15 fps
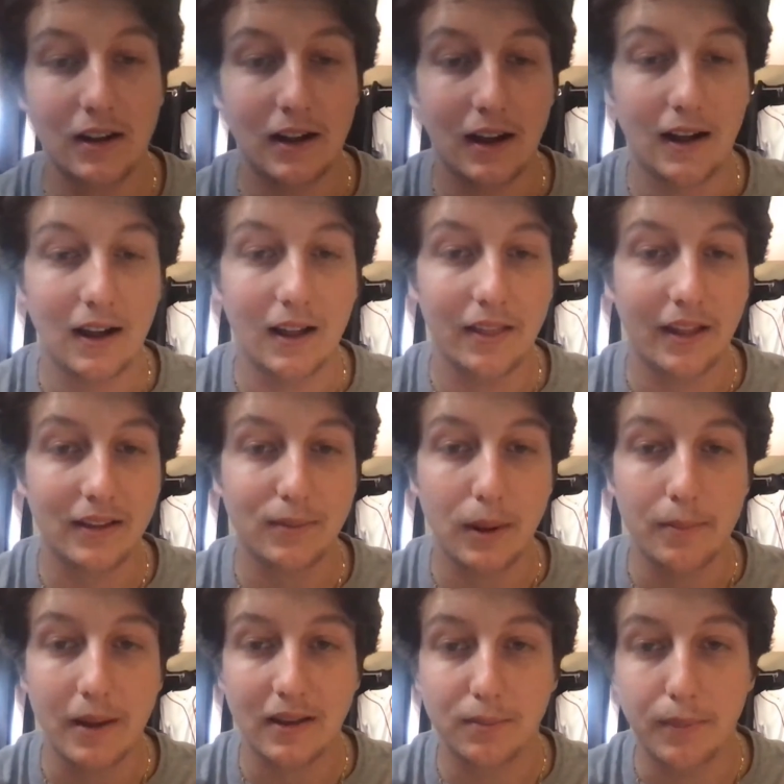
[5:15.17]
That's my
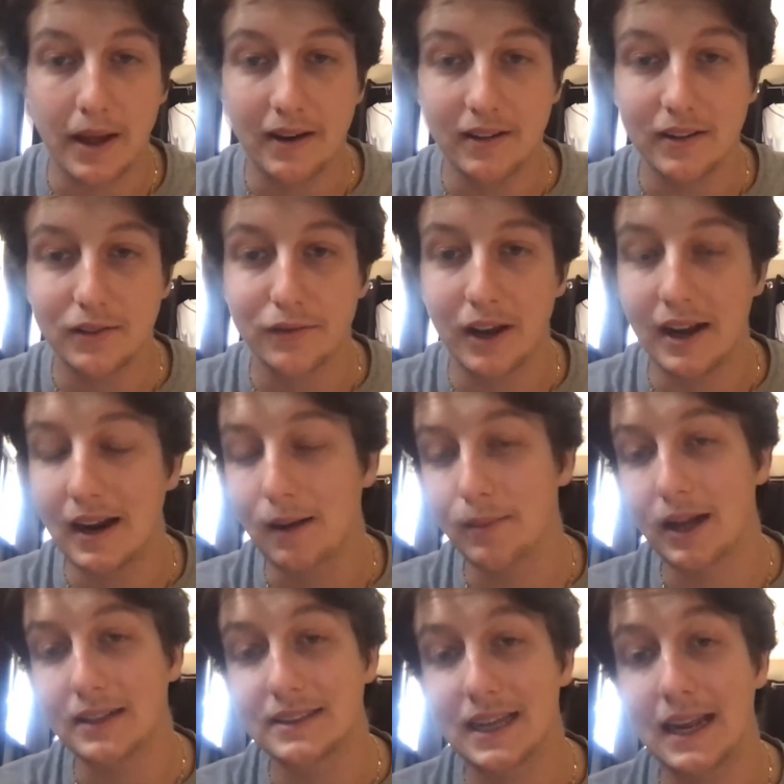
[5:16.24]
best bet of this fight. I'm
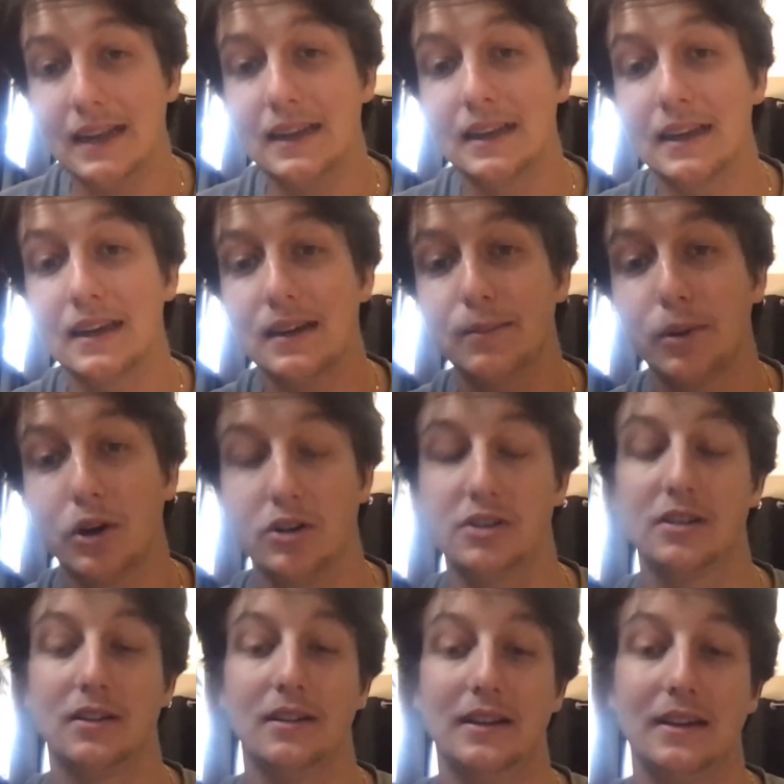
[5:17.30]
not taking it
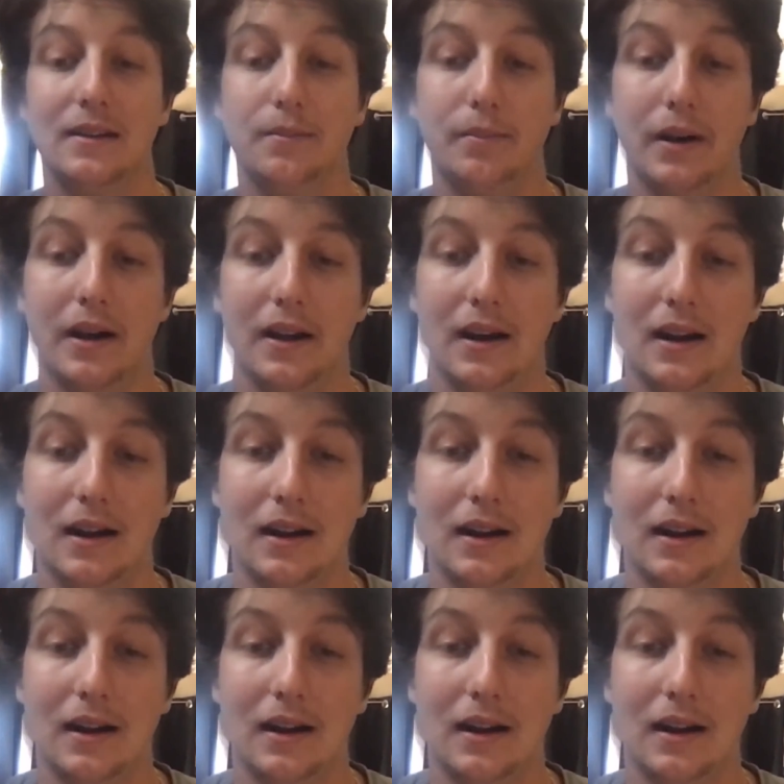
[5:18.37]
personally, but